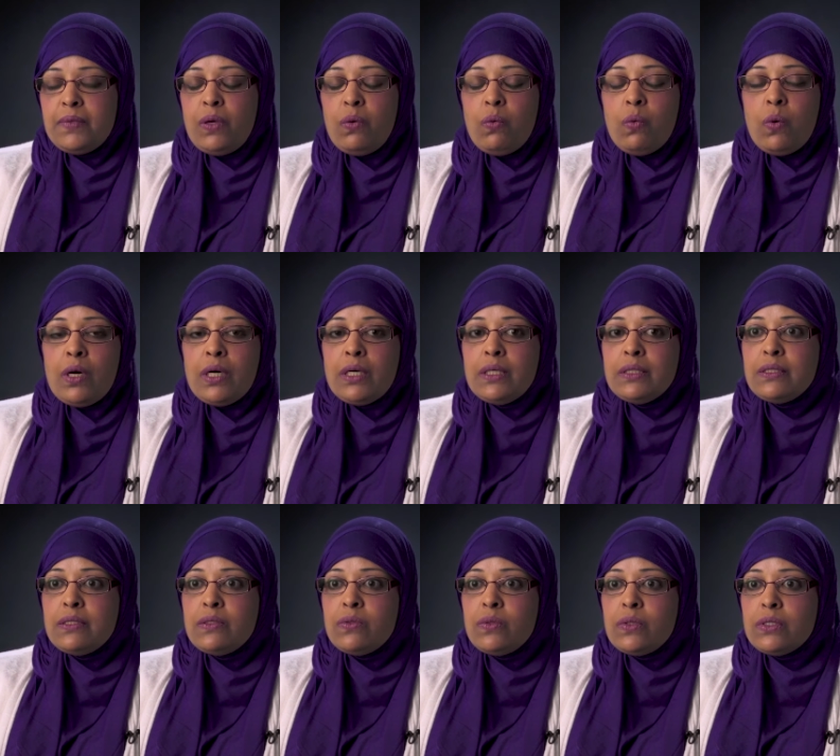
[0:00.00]
the
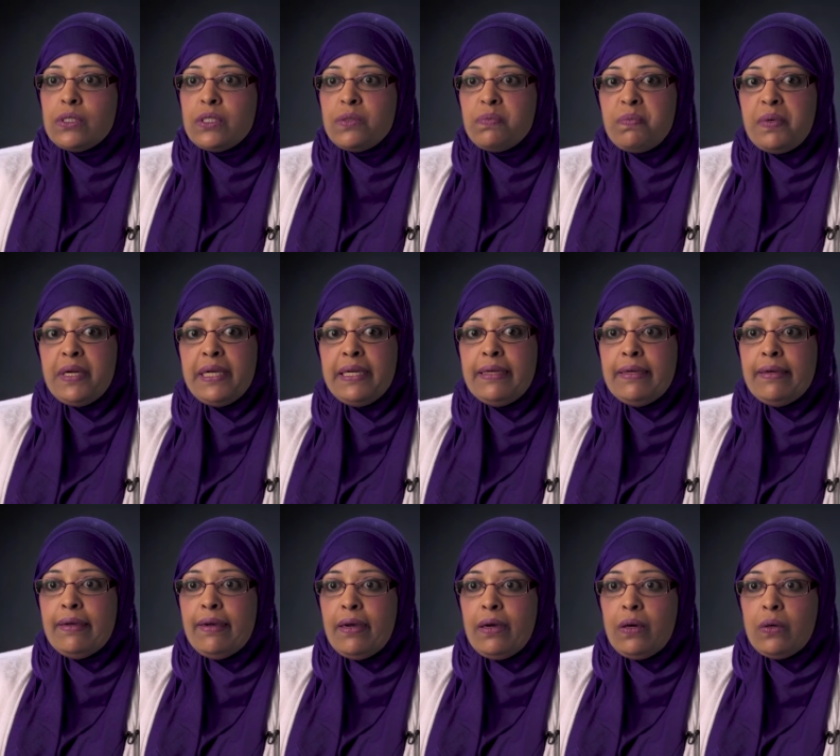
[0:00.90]
words was
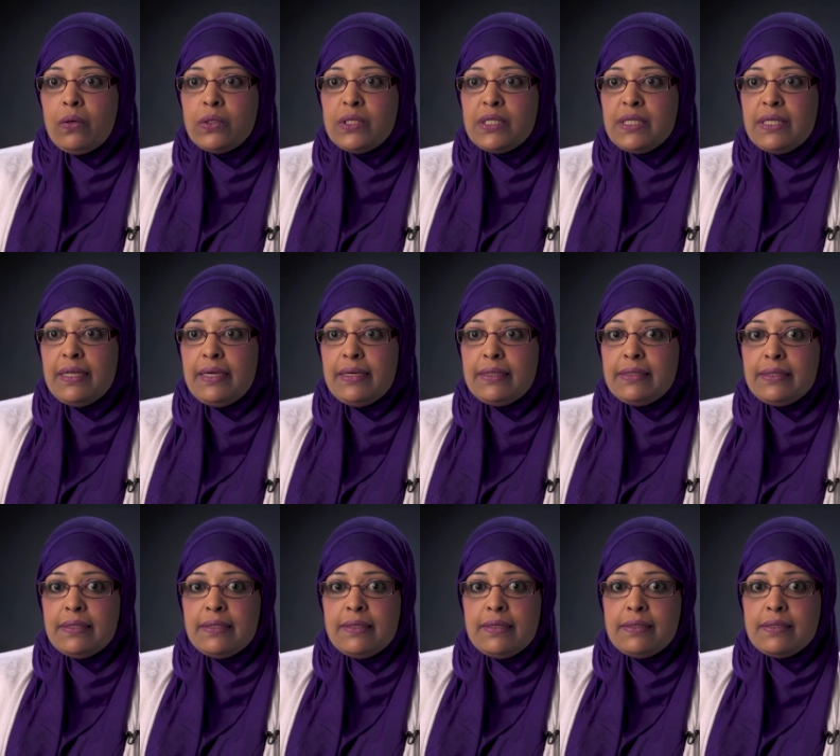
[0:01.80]
spreading out that
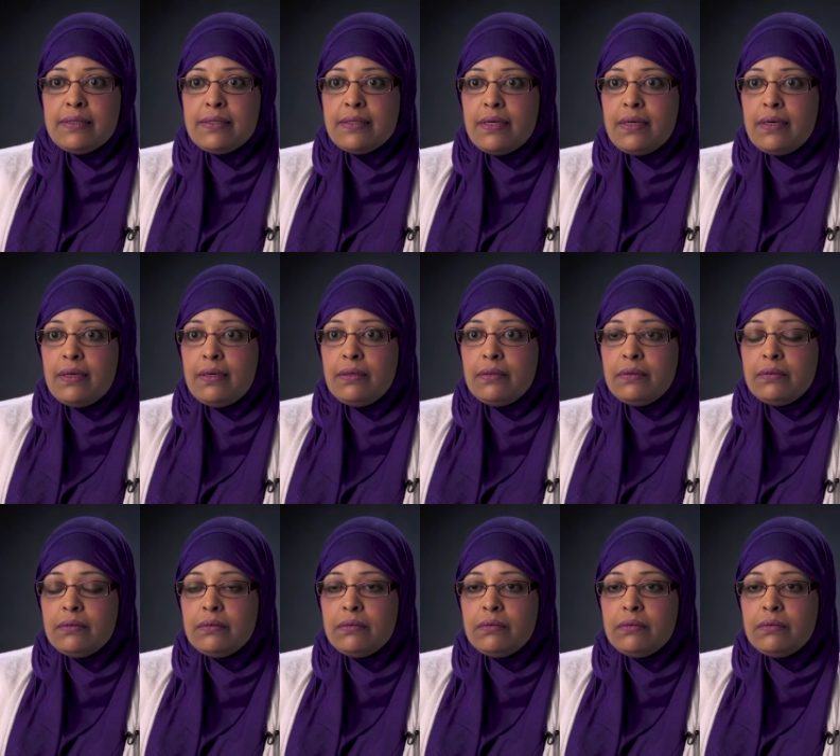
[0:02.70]
there is a